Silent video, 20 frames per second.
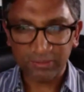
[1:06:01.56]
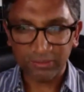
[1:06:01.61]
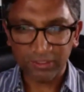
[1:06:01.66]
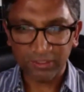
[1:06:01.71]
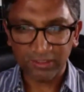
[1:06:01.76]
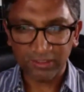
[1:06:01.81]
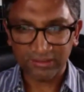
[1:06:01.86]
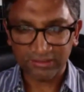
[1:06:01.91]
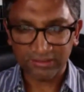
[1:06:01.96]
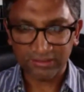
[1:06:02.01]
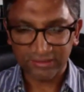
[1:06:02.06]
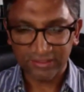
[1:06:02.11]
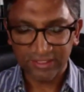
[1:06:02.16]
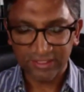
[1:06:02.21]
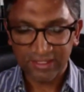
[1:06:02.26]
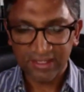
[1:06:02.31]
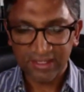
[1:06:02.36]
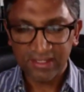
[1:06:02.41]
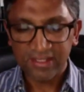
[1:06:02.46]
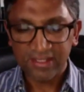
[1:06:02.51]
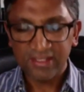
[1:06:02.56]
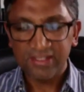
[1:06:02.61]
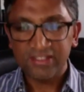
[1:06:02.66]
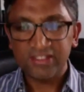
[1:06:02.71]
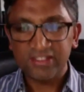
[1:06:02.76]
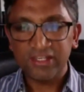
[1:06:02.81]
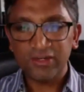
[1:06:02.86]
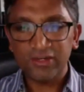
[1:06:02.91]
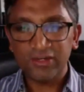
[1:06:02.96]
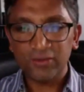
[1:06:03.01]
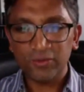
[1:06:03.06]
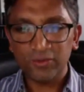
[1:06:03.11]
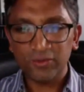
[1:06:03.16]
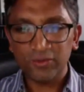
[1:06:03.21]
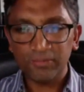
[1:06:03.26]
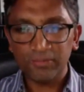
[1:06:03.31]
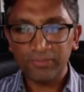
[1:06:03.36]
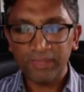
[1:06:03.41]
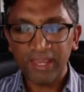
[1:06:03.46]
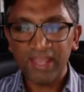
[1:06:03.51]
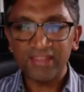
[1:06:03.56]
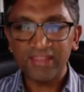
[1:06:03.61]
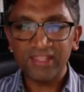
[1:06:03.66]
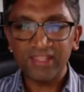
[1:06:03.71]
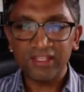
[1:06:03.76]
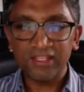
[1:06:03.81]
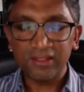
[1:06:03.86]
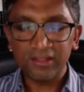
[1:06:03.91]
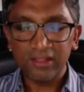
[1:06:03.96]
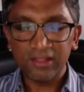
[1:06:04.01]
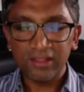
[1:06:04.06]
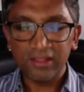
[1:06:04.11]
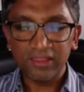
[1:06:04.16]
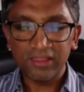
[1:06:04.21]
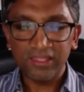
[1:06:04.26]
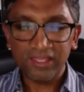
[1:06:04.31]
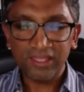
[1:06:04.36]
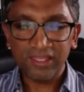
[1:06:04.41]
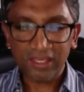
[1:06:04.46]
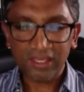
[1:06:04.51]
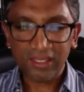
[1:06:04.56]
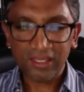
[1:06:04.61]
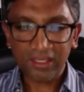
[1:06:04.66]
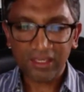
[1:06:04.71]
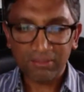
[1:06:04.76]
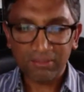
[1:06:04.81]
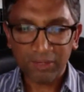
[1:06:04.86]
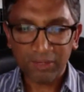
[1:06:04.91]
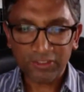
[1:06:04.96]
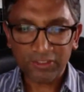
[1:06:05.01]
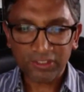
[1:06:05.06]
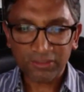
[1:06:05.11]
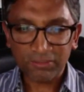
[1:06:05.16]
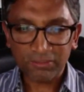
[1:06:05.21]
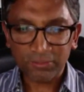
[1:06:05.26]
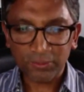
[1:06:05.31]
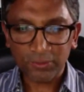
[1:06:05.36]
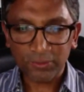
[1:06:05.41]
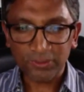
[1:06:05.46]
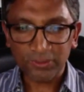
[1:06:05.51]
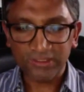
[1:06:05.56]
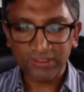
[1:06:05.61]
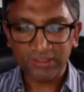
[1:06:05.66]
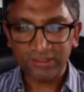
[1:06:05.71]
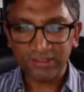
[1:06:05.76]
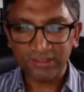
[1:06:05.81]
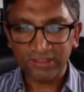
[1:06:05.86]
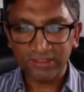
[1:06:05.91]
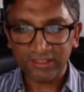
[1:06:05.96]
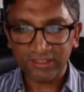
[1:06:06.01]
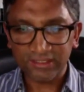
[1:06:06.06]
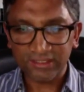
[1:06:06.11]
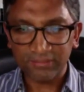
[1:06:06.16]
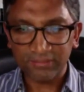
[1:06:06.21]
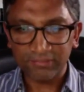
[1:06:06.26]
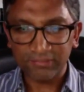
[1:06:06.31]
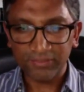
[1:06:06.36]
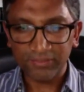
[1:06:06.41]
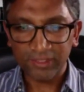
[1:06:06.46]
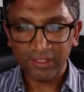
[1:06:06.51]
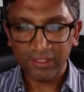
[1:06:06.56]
blocker. So, and then the most important um,